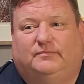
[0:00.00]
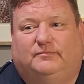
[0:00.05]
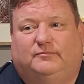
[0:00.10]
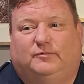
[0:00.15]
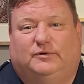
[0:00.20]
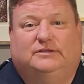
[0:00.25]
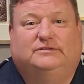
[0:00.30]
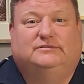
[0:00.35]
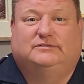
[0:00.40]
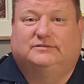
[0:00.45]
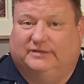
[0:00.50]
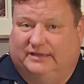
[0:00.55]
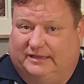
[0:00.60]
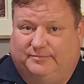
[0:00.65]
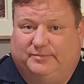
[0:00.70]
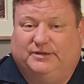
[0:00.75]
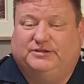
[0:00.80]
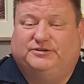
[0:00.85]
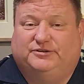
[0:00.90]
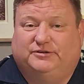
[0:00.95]
When
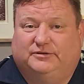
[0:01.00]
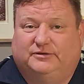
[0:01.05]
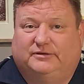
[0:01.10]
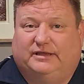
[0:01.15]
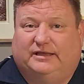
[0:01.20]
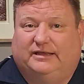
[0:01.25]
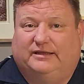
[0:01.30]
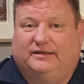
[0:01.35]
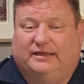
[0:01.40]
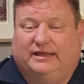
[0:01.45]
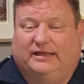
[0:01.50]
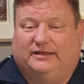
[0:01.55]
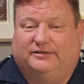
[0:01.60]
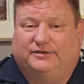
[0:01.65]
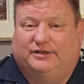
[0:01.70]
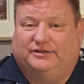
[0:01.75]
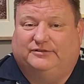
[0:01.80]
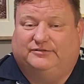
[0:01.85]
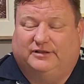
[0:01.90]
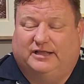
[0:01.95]
sleepy kids
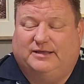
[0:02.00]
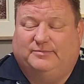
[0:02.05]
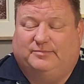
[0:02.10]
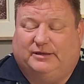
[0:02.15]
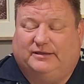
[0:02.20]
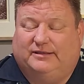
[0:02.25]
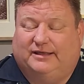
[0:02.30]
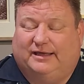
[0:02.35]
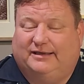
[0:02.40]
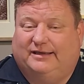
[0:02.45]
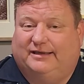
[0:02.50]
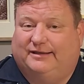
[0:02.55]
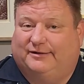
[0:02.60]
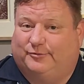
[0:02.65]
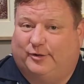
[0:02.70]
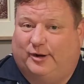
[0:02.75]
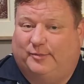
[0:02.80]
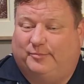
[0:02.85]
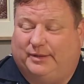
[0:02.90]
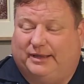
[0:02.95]
get sleepy, they get
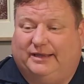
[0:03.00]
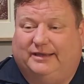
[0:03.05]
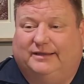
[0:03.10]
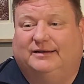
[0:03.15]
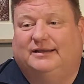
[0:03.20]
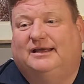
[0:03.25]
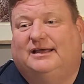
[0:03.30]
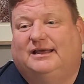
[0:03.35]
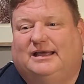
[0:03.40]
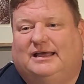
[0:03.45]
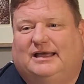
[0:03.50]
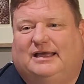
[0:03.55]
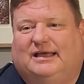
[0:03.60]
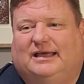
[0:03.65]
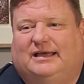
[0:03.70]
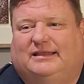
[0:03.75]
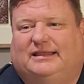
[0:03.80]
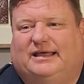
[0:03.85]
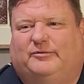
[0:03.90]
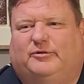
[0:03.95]
grumpy, and
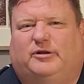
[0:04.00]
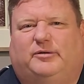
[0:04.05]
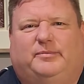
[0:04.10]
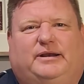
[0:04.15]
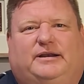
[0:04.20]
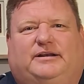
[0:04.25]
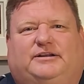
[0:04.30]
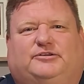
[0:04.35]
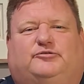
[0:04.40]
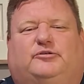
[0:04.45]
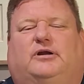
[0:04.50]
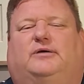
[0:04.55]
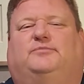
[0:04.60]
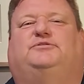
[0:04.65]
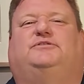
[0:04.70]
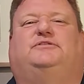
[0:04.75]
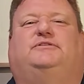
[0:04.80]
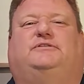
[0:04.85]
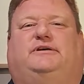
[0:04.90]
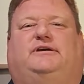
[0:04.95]
that would have been a
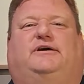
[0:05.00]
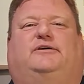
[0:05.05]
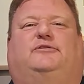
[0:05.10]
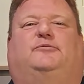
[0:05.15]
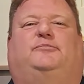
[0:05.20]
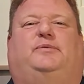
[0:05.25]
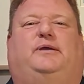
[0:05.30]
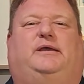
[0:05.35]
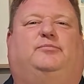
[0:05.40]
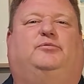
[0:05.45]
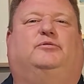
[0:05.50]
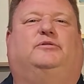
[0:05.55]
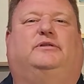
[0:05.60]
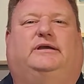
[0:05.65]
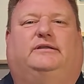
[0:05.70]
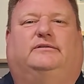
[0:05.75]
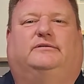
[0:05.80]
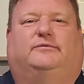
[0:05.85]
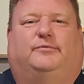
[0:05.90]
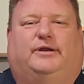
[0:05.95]
disruption to the other people
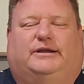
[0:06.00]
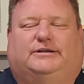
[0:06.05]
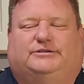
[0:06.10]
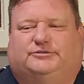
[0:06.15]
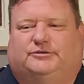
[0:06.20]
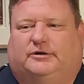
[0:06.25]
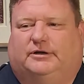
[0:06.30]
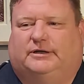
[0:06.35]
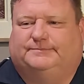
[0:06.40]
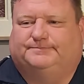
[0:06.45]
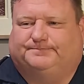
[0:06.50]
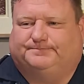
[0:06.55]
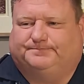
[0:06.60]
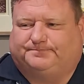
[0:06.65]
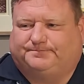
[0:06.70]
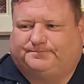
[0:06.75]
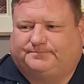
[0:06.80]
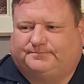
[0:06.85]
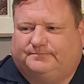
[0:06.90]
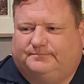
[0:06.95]
in the restaurant.
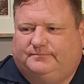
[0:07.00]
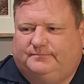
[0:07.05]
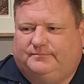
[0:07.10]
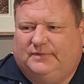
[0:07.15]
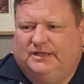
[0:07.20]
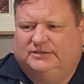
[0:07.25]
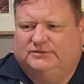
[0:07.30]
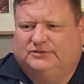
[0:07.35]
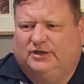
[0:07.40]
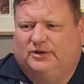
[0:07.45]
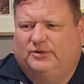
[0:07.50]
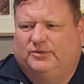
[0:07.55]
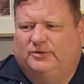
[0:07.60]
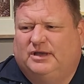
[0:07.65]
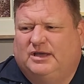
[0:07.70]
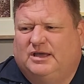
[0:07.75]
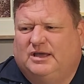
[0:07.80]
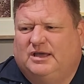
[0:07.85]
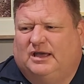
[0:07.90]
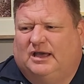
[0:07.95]
So
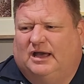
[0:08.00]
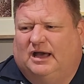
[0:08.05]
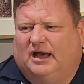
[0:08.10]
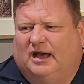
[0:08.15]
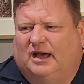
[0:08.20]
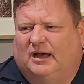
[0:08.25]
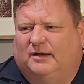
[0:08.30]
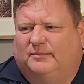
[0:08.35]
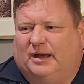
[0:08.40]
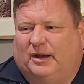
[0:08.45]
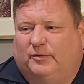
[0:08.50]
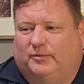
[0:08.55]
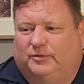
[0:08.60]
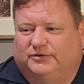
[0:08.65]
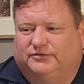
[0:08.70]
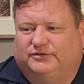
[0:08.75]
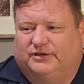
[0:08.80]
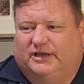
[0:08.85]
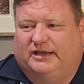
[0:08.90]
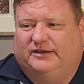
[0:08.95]
I will
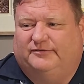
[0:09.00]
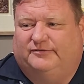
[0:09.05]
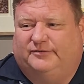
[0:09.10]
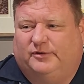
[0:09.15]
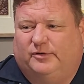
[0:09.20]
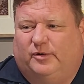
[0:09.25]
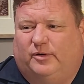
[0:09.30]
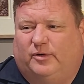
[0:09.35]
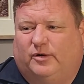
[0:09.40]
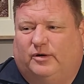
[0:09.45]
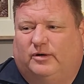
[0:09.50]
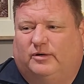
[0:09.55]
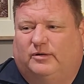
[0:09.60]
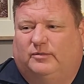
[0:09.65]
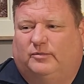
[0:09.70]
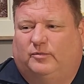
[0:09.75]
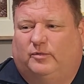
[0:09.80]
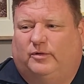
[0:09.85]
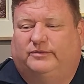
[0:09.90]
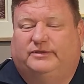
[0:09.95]
say, if you are
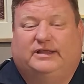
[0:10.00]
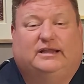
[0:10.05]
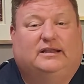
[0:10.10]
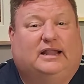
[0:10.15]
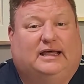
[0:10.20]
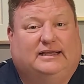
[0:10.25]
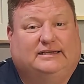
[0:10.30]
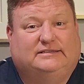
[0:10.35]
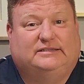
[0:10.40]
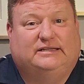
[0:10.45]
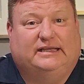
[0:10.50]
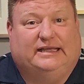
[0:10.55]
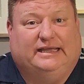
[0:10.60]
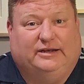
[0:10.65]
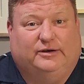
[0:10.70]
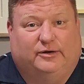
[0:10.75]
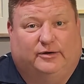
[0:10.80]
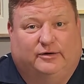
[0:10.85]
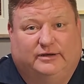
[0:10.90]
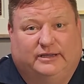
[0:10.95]
one that likes to
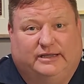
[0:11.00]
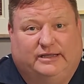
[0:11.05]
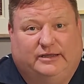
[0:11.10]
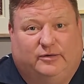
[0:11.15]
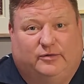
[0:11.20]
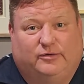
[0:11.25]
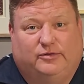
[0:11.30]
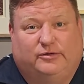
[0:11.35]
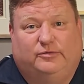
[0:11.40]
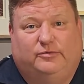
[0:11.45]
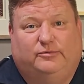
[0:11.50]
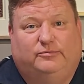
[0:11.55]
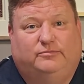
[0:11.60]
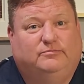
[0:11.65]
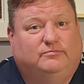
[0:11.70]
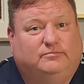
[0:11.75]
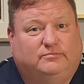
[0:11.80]
eat early, or you